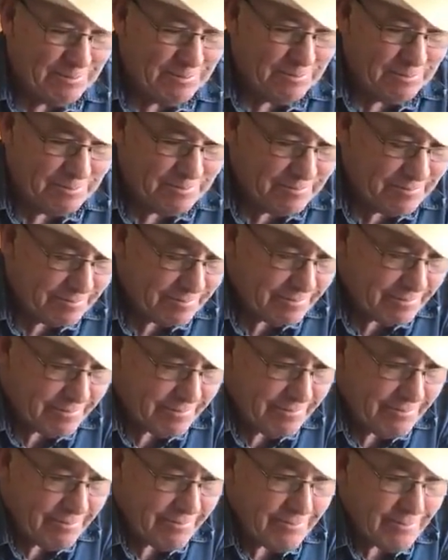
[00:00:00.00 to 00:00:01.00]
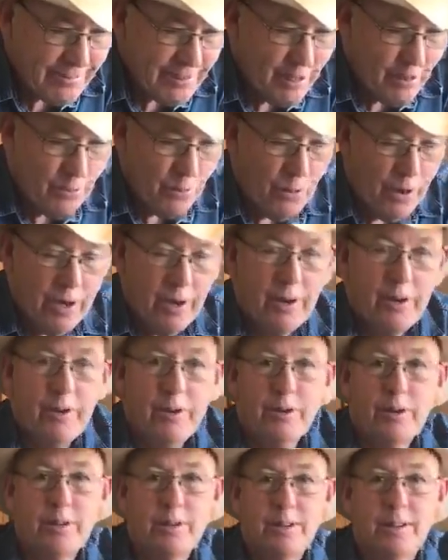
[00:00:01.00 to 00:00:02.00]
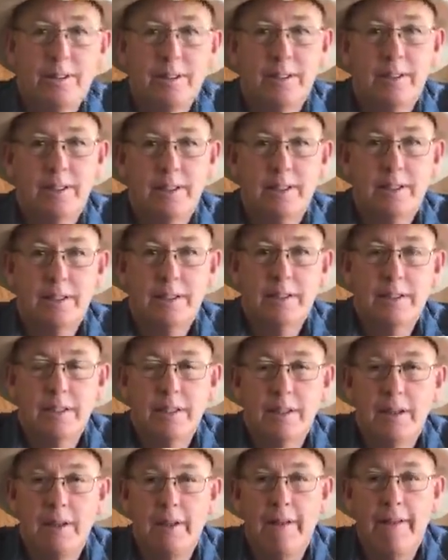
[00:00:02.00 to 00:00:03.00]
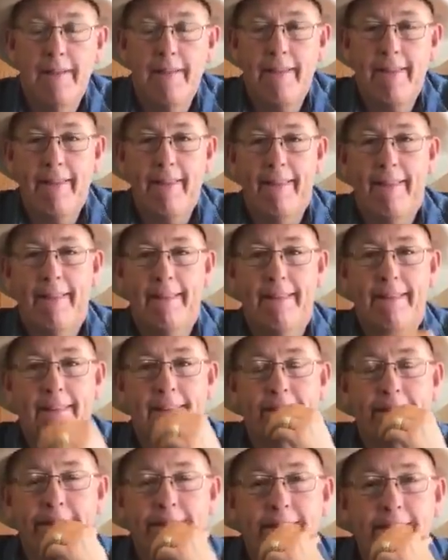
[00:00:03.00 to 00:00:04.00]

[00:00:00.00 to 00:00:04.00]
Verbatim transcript: somebody sent a mm. message or made a comment, but it's